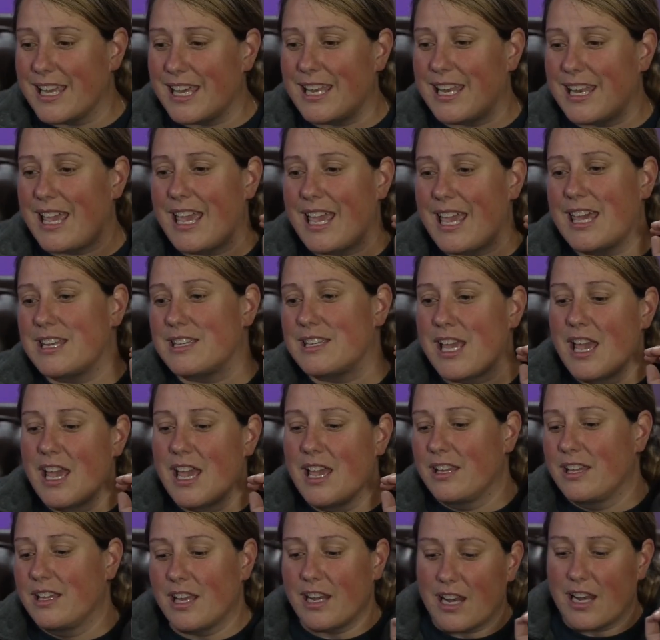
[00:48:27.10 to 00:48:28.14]
And,
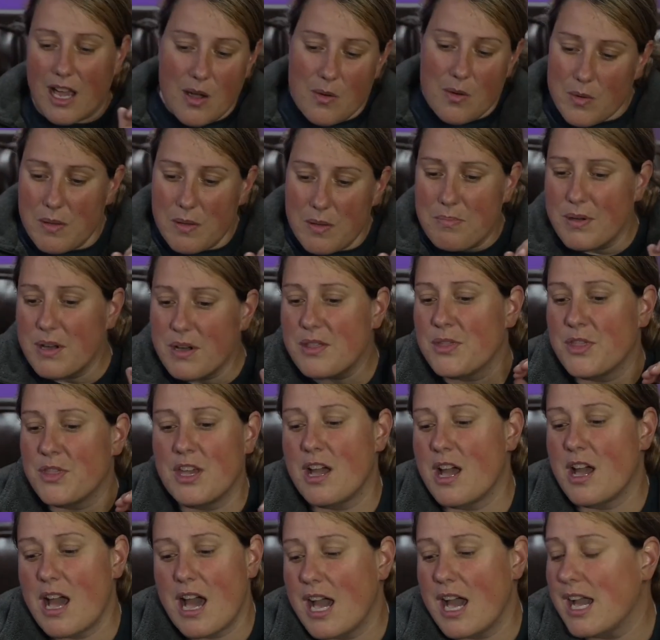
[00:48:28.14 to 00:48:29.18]
we put the
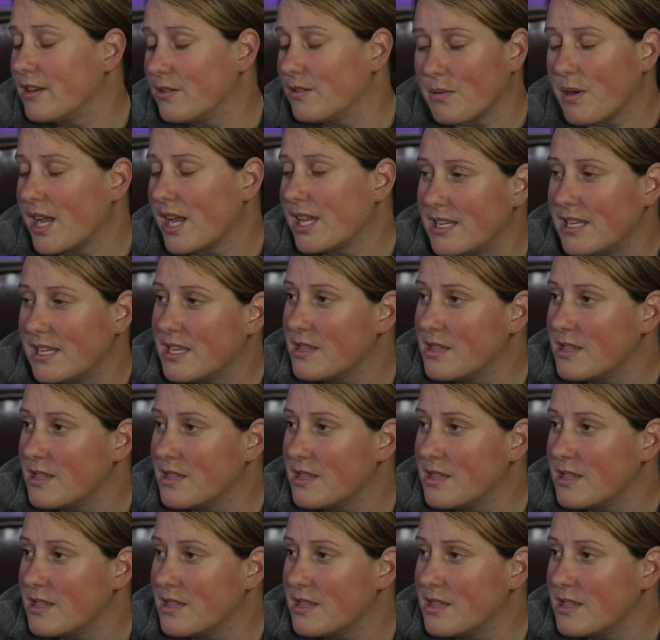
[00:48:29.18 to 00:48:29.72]
height right in the